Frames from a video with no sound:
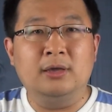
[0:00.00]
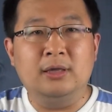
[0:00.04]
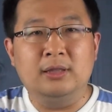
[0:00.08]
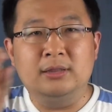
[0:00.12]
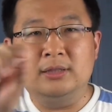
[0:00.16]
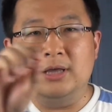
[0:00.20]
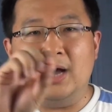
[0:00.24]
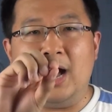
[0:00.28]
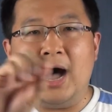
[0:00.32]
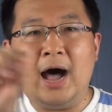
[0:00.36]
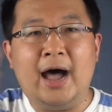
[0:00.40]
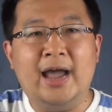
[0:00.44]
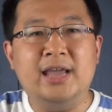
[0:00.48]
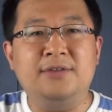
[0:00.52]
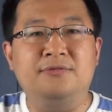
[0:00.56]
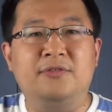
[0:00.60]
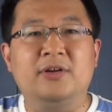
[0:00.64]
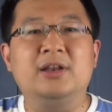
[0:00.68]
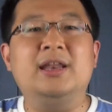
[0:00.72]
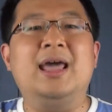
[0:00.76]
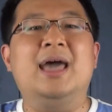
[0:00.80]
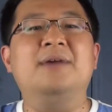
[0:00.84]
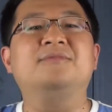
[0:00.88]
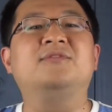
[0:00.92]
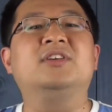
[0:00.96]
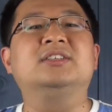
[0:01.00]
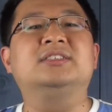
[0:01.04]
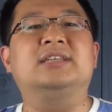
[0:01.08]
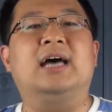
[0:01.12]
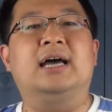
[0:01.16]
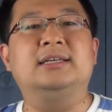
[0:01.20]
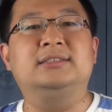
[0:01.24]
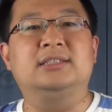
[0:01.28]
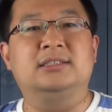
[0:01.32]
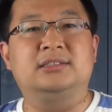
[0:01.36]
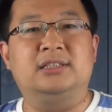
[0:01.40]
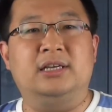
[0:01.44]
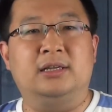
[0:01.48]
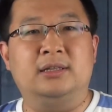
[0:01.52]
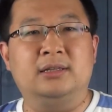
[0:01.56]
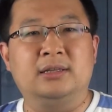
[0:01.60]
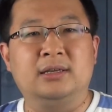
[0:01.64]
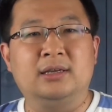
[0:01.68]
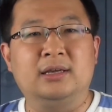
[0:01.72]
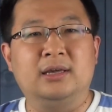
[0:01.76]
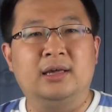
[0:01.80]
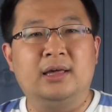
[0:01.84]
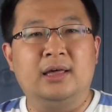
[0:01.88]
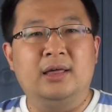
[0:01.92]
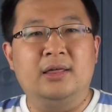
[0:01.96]
The hyphen emphasizes it.
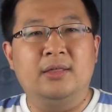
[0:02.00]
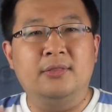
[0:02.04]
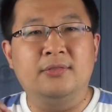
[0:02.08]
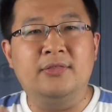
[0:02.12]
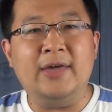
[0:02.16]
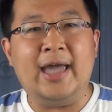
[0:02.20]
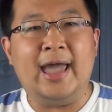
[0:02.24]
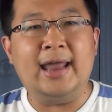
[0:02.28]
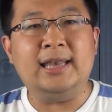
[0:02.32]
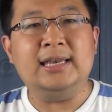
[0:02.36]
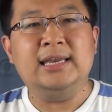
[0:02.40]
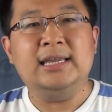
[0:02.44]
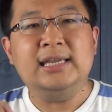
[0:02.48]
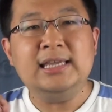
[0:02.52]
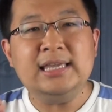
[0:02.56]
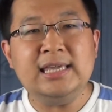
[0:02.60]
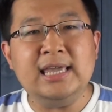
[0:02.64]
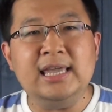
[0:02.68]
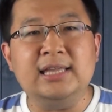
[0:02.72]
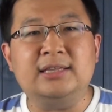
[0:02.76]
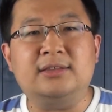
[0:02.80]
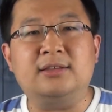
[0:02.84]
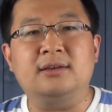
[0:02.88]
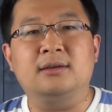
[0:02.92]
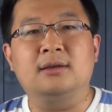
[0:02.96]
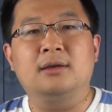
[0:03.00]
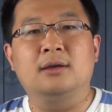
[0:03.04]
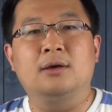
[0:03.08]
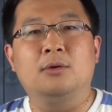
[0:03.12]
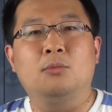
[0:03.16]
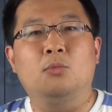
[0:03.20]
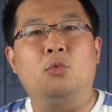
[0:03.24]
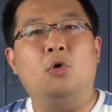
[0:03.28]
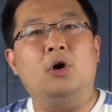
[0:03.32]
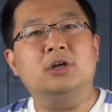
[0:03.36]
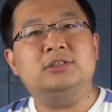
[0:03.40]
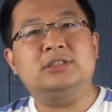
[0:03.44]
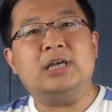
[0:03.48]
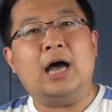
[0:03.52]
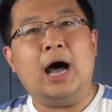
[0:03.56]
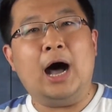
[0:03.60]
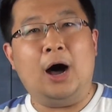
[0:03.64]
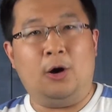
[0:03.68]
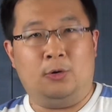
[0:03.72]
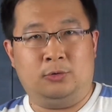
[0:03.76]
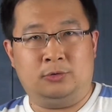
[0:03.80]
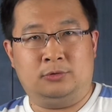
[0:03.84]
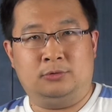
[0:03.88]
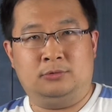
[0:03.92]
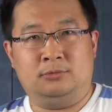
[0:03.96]
Then it was
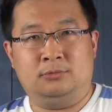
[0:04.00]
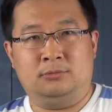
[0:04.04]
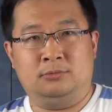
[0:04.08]
out.